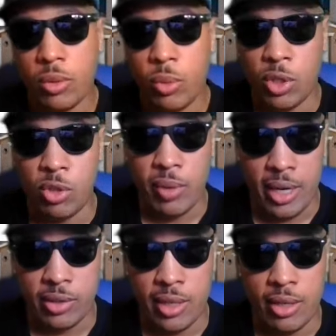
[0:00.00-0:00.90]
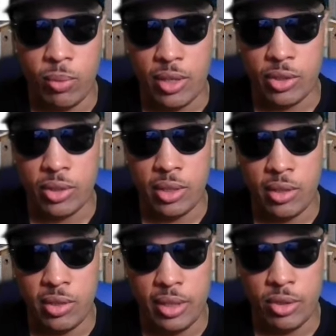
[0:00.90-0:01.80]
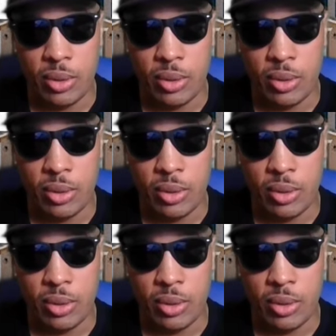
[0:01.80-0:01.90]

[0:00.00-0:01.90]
which is right outside of Washington, D.C.